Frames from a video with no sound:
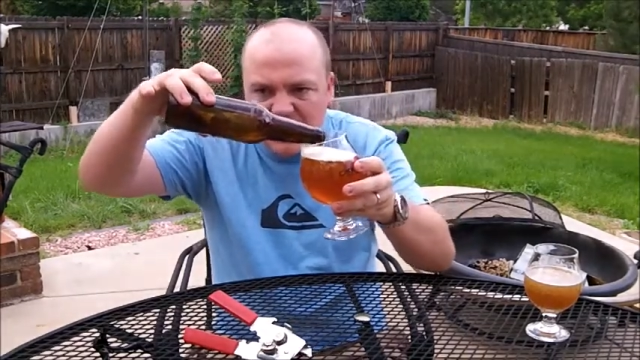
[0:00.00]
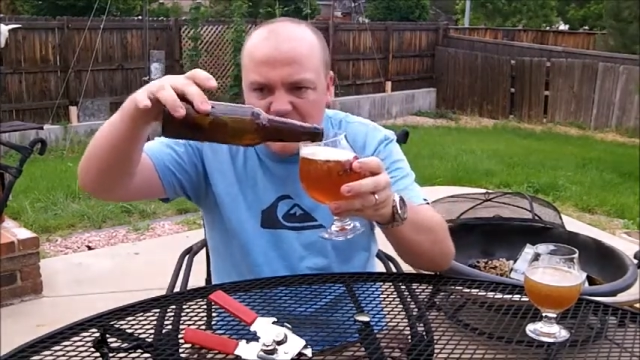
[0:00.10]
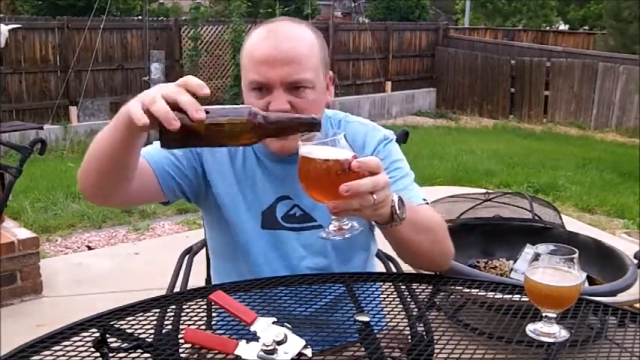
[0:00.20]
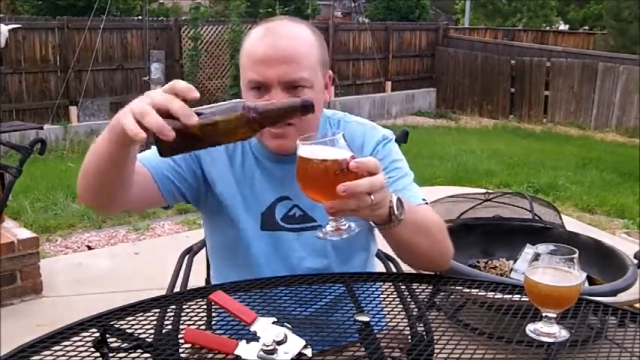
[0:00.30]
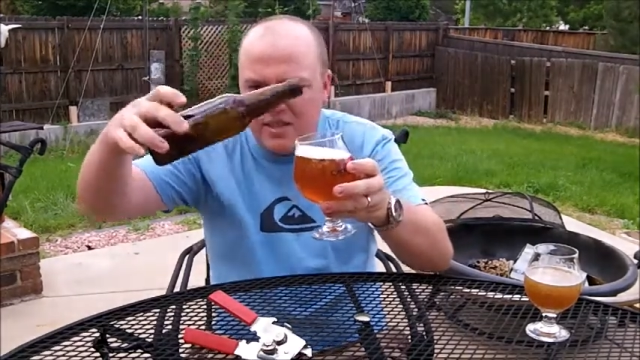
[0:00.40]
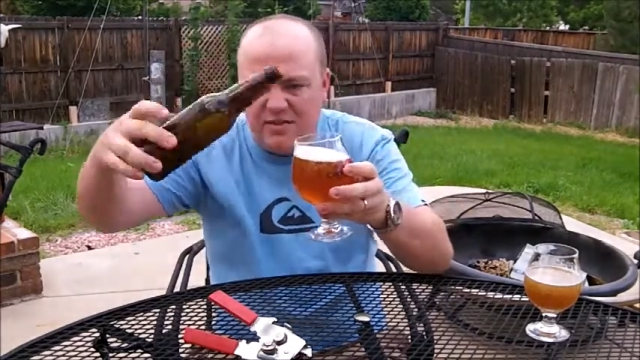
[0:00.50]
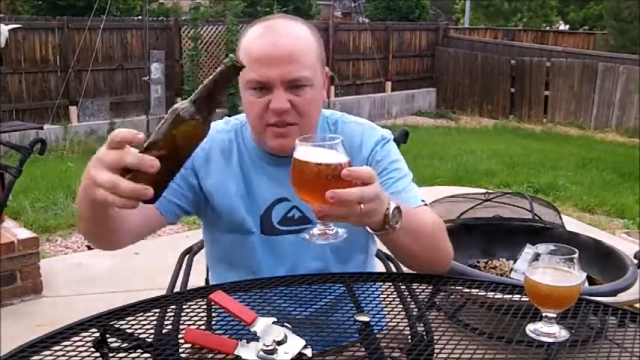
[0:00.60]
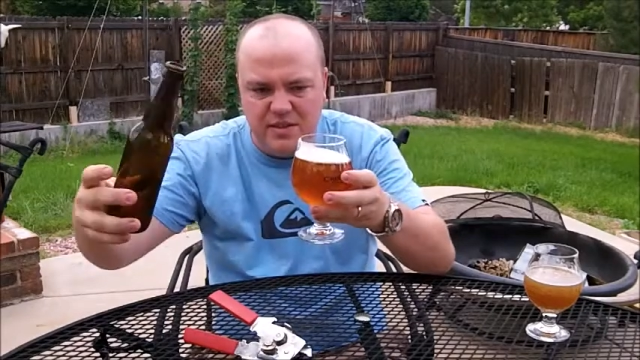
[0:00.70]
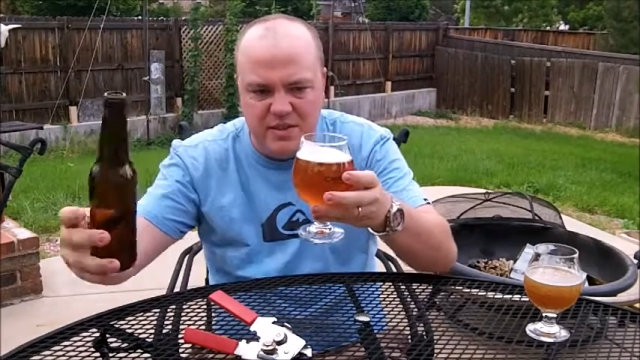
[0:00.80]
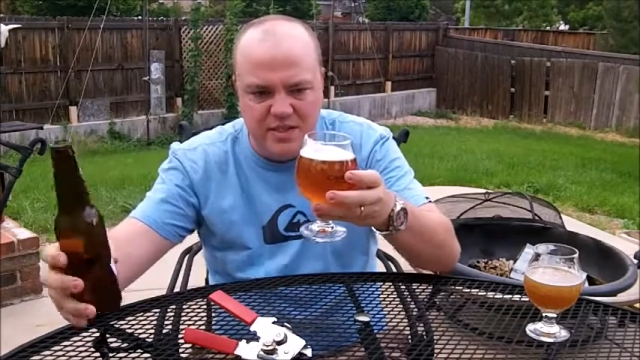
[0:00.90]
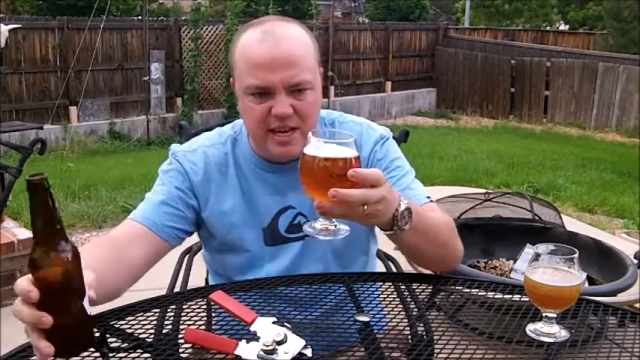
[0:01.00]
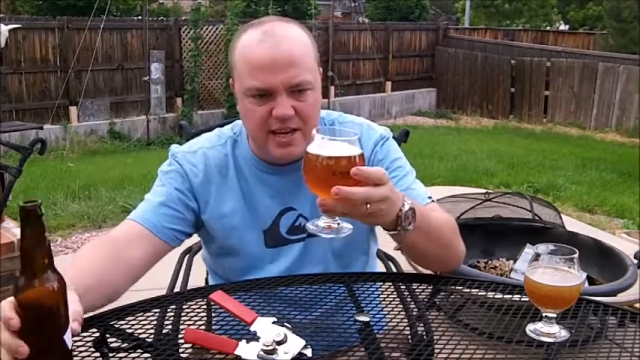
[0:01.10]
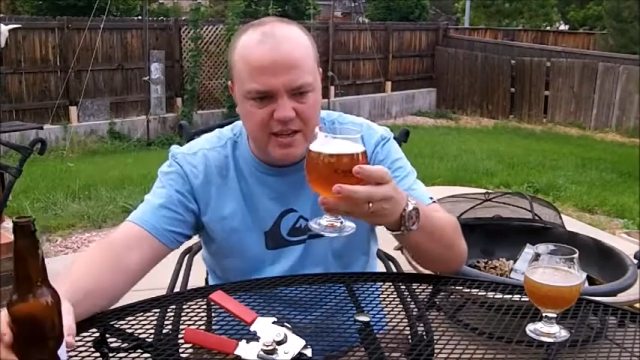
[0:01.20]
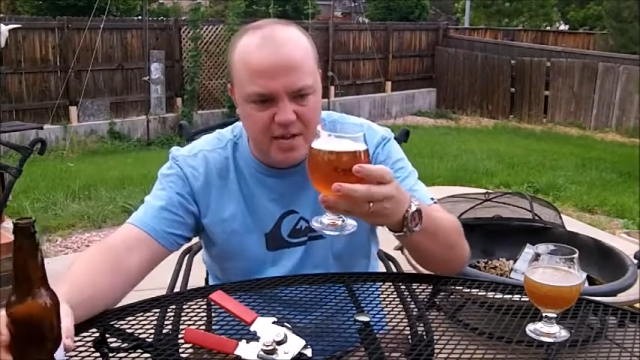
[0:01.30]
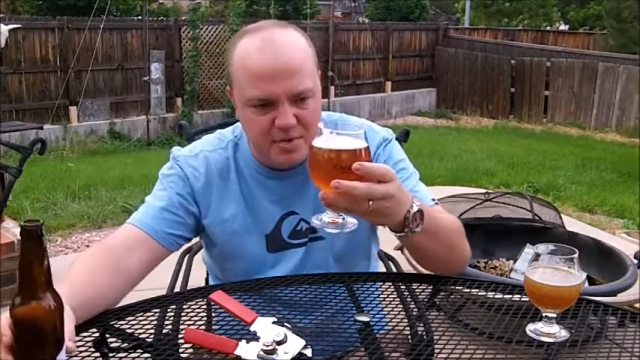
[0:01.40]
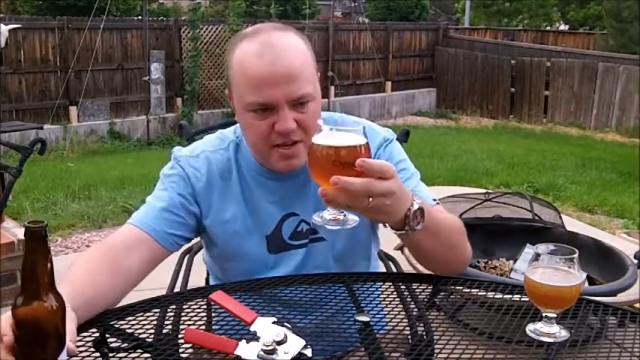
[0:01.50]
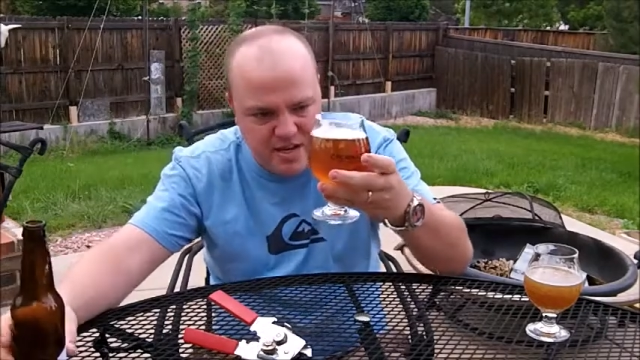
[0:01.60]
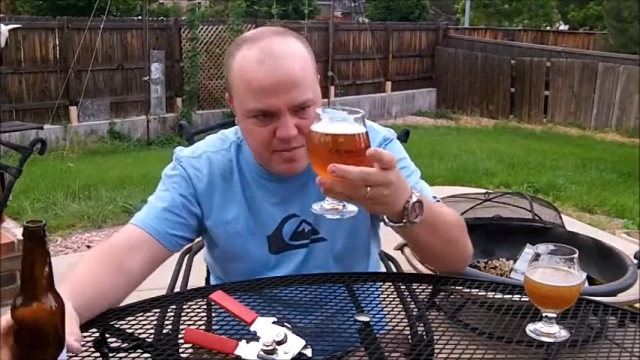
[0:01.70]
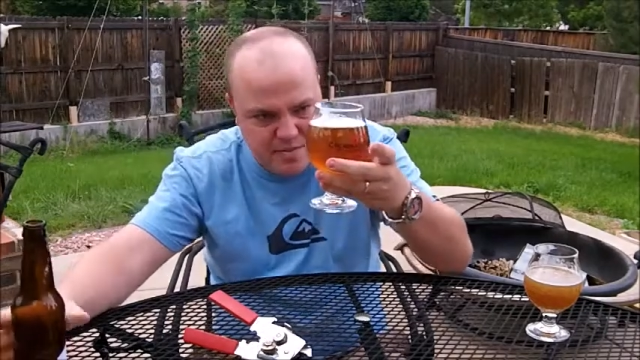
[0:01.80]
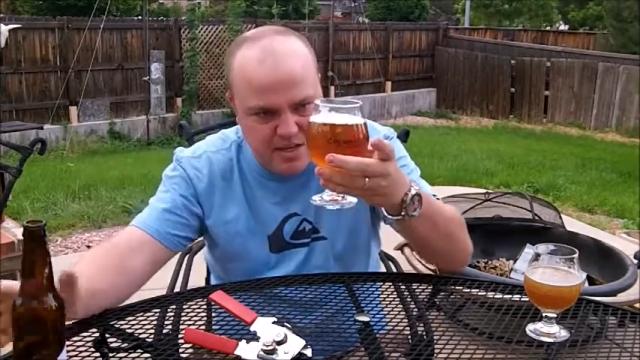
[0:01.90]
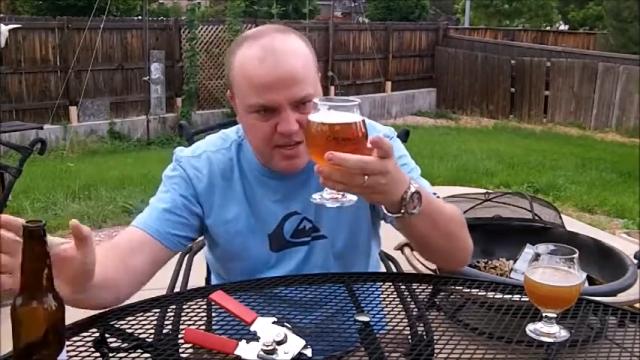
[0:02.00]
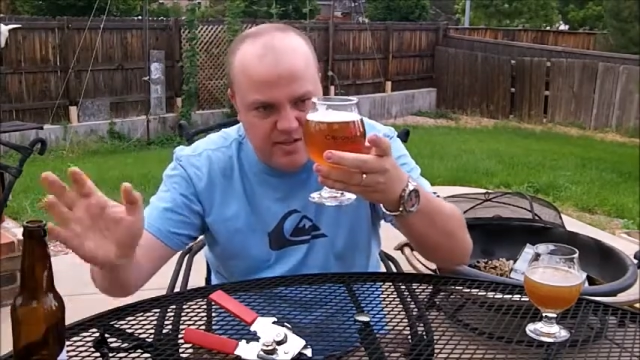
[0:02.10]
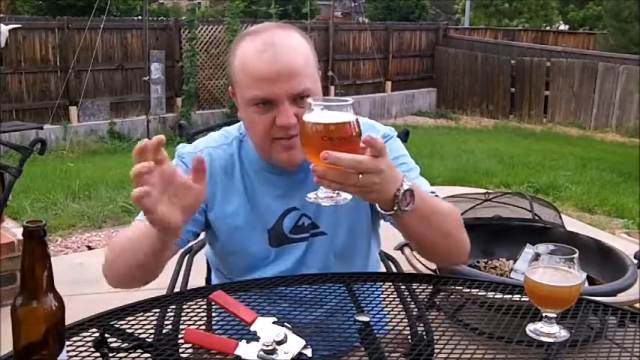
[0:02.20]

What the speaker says: Not sure if it was K-cup or not, but